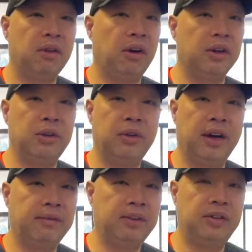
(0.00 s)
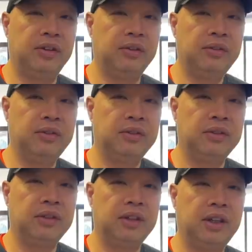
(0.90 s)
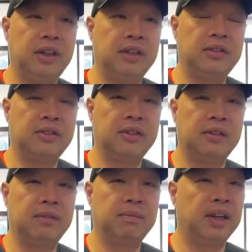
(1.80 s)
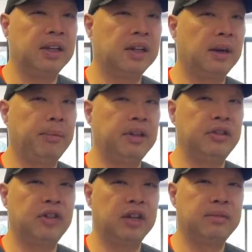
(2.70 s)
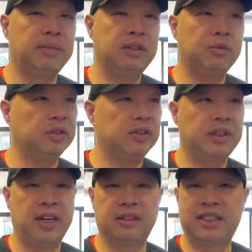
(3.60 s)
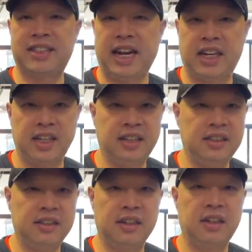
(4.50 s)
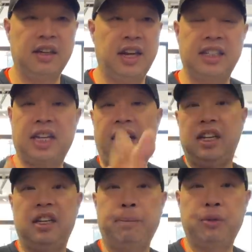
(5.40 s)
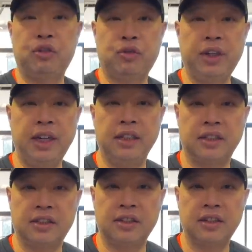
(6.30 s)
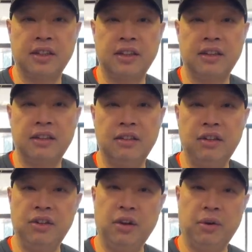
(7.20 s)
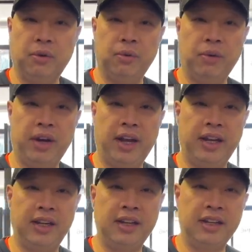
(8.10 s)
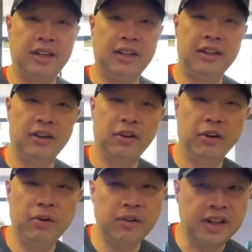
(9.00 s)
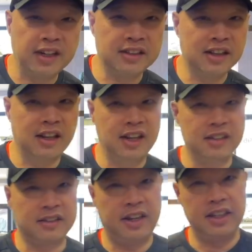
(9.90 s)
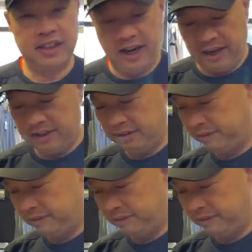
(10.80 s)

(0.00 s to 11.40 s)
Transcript: all you have to do is make a couple adjustments, which takes seconds, and tighten up your strings. No way. Who thinks of things like that?